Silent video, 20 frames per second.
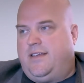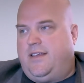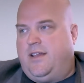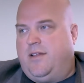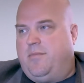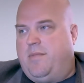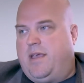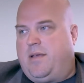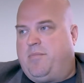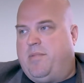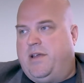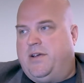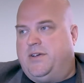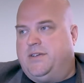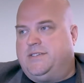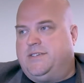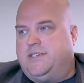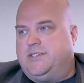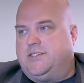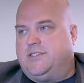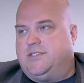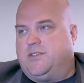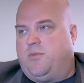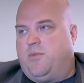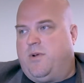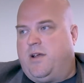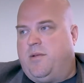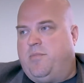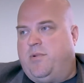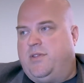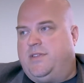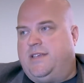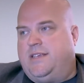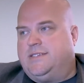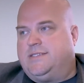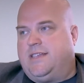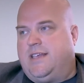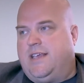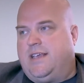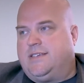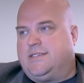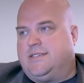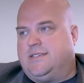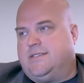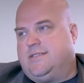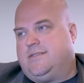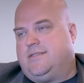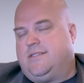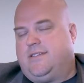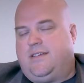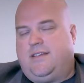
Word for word: you know, make better decisions on where to put these things. And